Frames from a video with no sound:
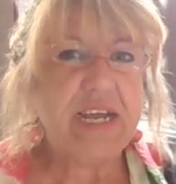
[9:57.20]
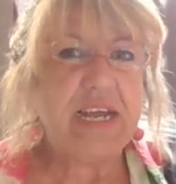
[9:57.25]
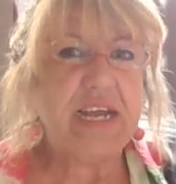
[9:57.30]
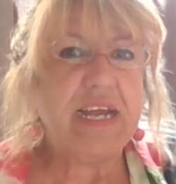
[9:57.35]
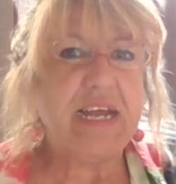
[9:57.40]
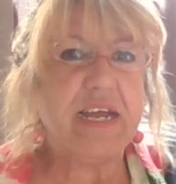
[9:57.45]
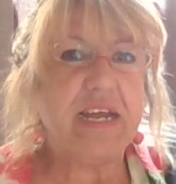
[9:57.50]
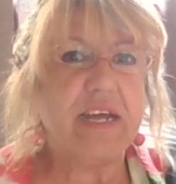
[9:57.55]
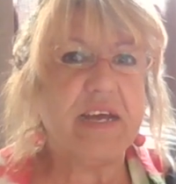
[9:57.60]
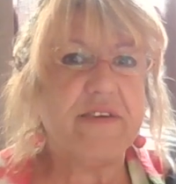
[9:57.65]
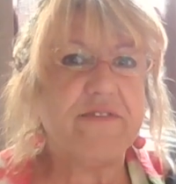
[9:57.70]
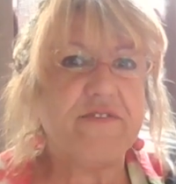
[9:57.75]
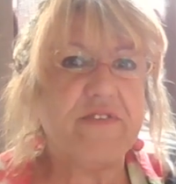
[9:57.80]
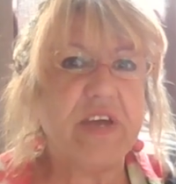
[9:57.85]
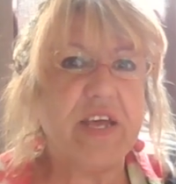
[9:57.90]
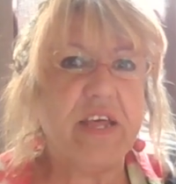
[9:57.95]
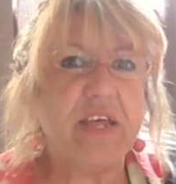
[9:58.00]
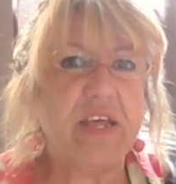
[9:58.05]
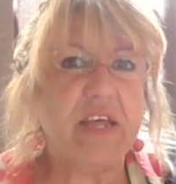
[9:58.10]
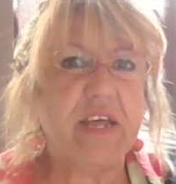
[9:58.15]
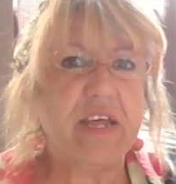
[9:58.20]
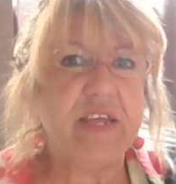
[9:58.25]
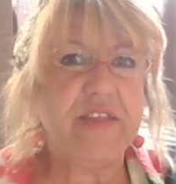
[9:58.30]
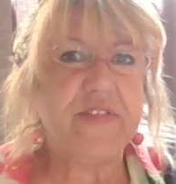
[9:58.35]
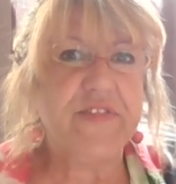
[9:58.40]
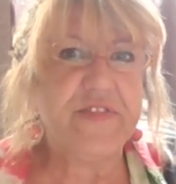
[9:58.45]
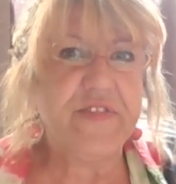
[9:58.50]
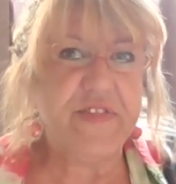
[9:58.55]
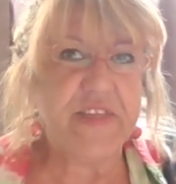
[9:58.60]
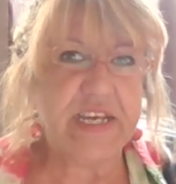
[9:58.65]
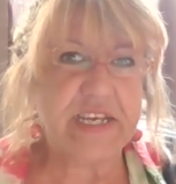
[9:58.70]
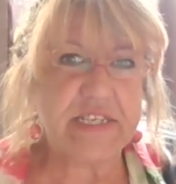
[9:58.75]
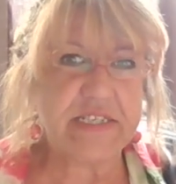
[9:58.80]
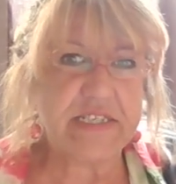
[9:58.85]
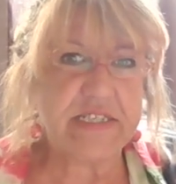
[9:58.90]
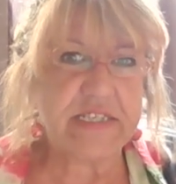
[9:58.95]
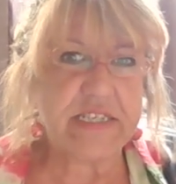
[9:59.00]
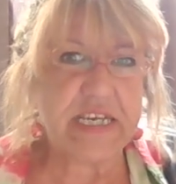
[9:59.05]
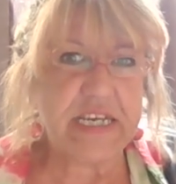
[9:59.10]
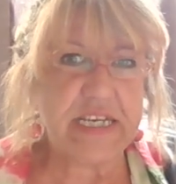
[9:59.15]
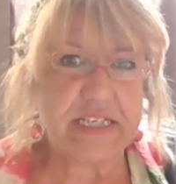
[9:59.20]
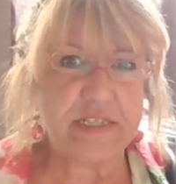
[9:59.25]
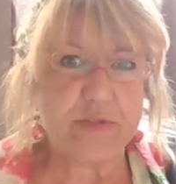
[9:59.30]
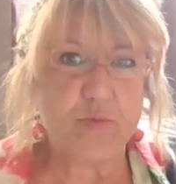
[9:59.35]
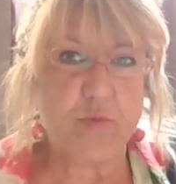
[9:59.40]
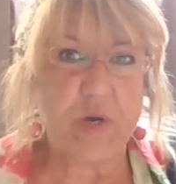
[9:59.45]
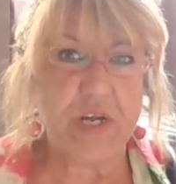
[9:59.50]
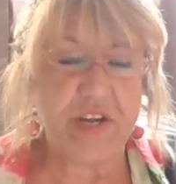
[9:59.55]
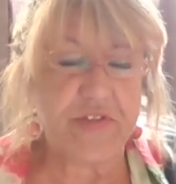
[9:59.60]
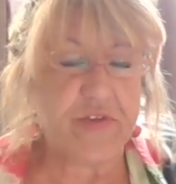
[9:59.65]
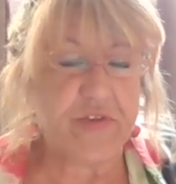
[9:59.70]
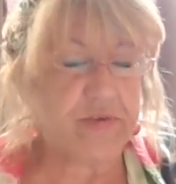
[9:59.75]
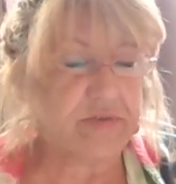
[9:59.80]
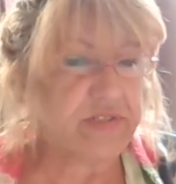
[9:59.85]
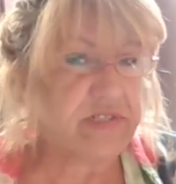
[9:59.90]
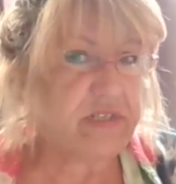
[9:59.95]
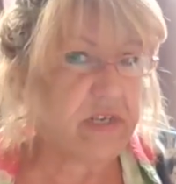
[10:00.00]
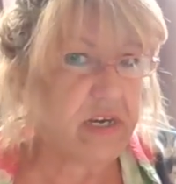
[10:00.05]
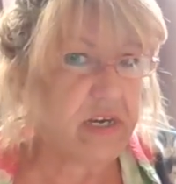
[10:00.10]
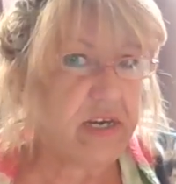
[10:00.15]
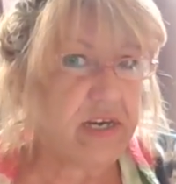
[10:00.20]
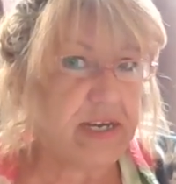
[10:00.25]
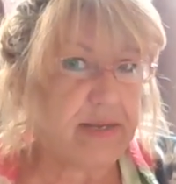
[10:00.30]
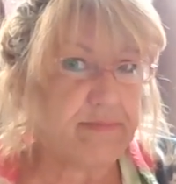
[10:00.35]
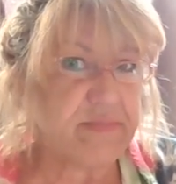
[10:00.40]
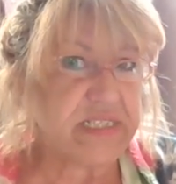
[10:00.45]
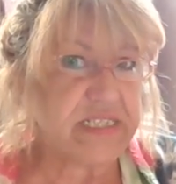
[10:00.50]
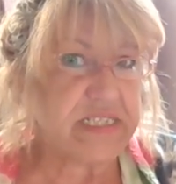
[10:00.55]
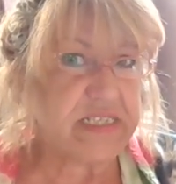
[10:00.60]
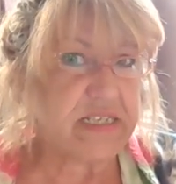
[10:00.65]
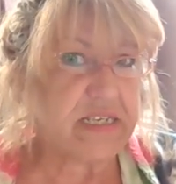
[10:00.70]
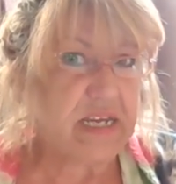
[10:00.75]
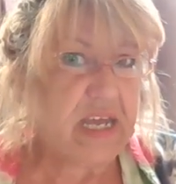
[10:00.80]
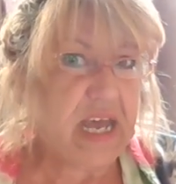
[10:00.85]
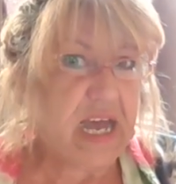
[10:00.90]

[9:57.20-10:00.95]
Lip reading: if this is one of those times.